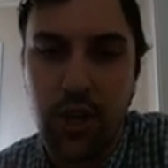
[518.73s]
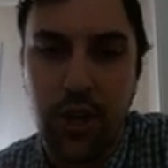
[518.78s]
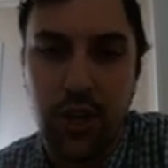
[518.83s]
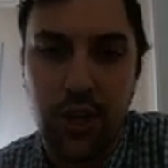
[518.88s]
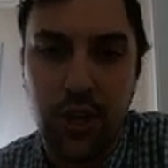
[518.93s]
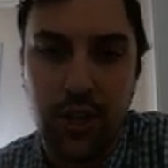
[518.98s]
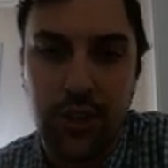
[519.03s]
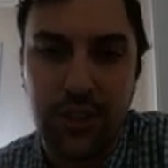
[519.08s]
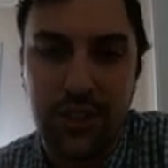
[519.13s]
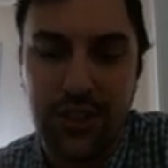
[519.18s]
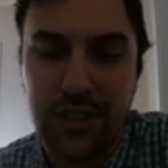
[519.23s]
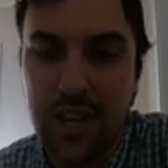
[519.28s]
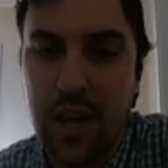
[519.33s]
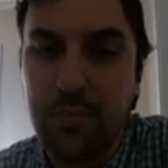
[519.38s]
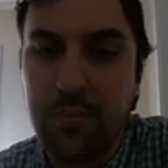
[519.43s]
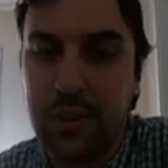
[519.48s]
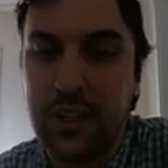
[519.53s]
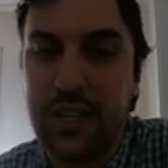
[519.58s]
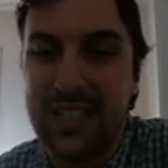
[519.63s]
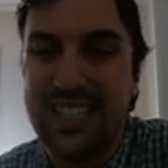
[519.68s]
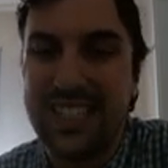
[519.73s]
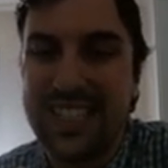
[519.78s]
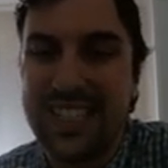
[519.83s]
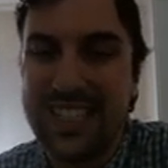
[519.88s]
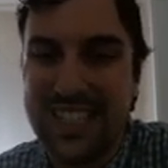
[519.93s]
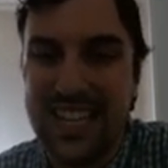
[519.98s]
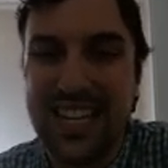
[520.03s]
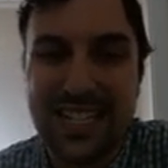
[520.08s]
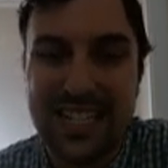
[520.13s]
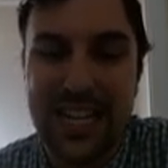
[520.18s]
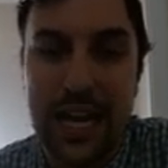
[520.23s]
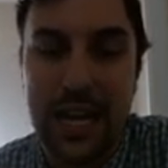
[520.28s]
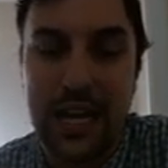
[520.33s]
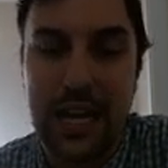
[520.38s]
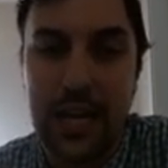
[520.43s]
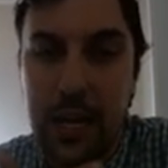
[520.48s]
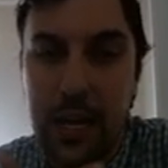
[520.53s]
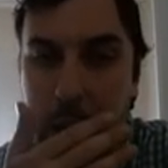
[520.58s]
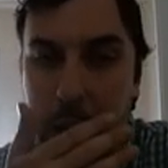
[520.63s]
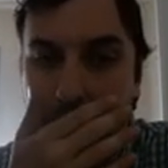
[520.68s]
something in
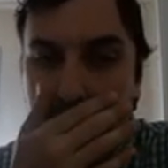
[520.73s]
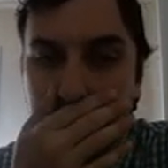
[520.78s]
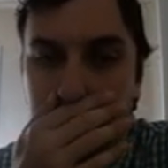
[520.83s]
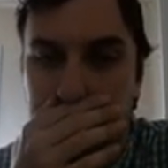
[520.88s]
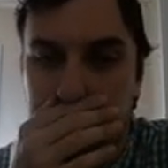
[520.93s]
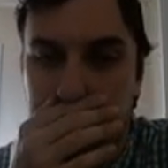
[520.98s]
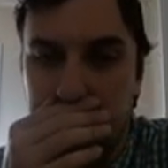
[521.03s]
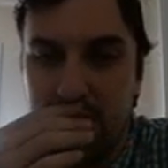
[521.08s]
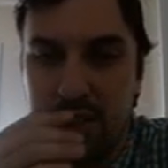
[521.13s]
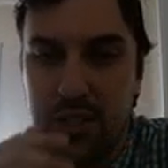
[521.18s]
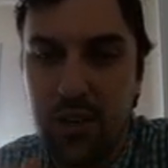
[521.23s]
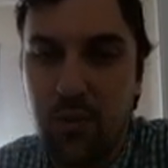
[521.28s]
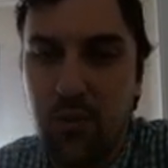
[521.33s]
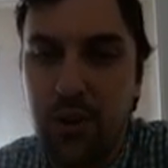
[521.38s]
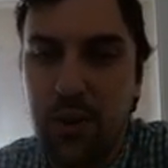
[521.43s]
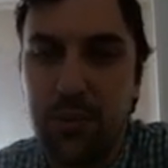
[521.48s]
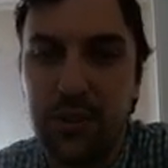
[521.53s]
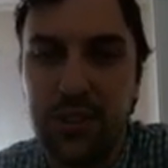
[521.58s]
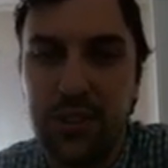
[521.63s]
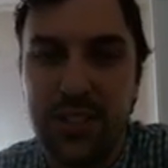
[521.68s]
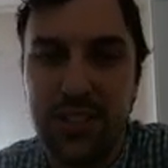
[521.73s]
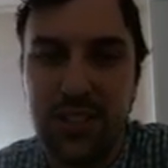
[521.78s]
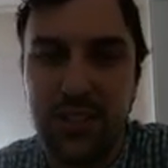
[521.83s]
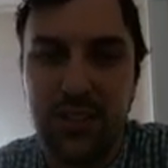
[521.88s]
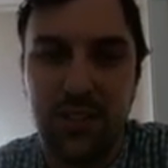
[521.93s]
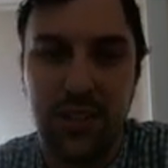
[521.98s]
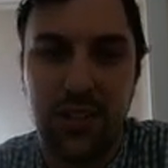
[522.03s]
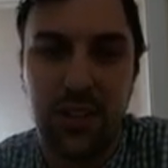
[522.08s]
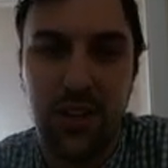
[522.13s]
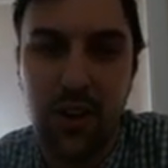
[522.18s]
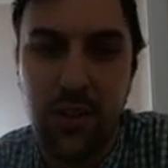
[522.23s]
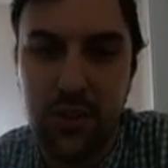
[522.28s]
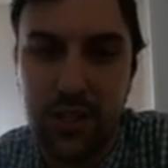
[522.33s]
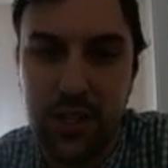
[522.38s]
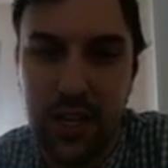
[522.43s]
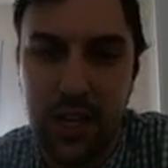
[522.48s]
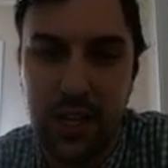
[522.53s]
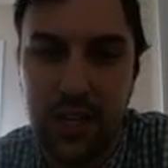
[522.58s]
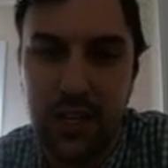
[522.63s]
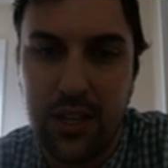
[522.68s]
Sente. You don't want to build the center in
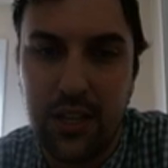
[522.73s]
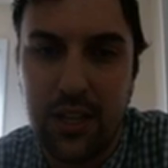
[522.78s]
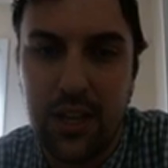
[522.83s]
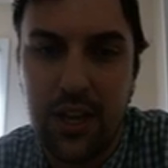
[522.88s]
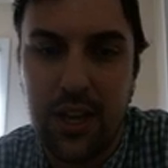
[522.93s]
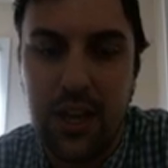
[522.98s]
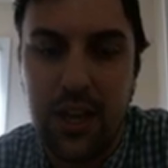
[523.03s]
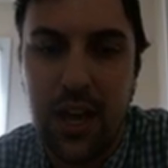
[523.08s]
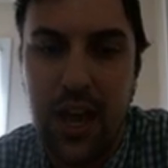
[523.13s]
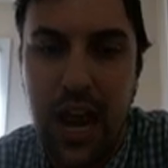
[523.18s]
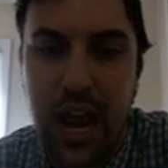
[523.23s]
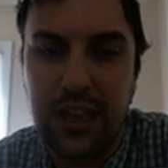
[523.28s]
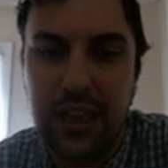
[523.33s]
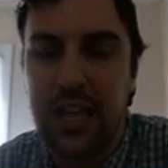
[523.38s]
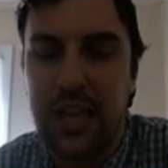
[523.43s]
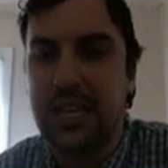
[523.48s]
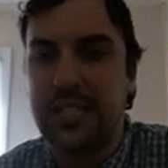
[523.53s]
Gote unless